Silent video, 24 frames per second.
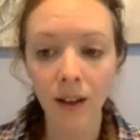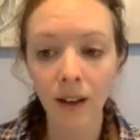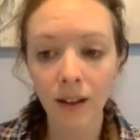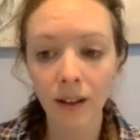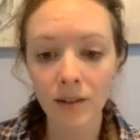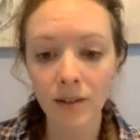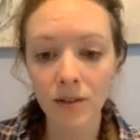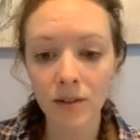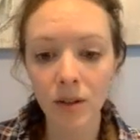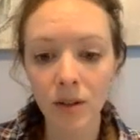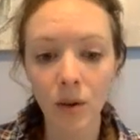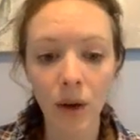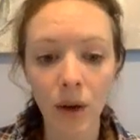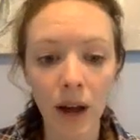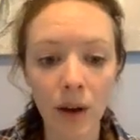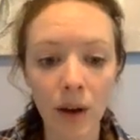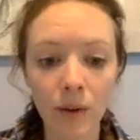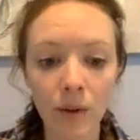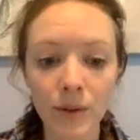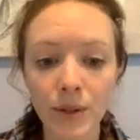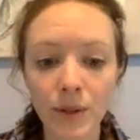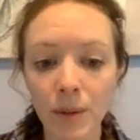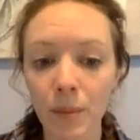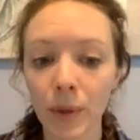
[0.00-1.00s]
So how
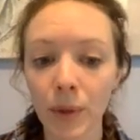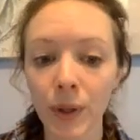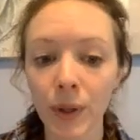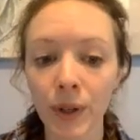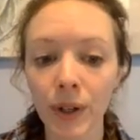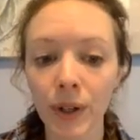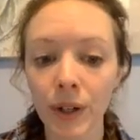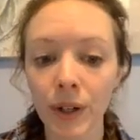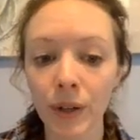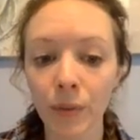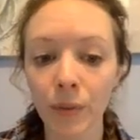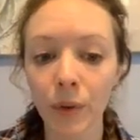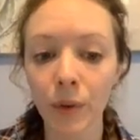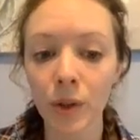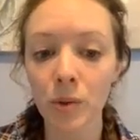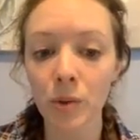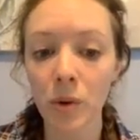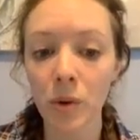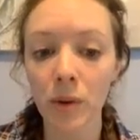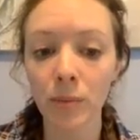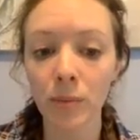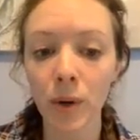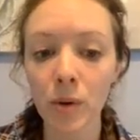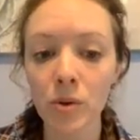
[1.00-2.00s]
similar, what do
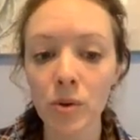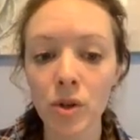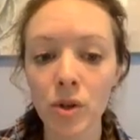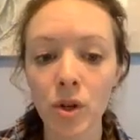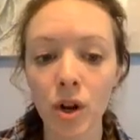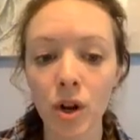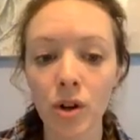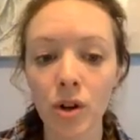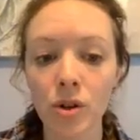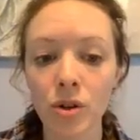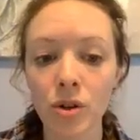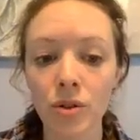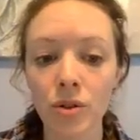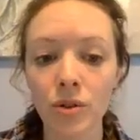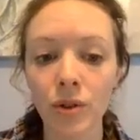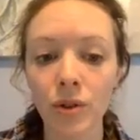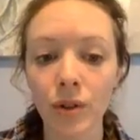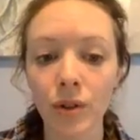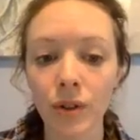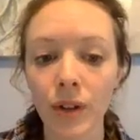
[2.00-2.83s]
our bone structures look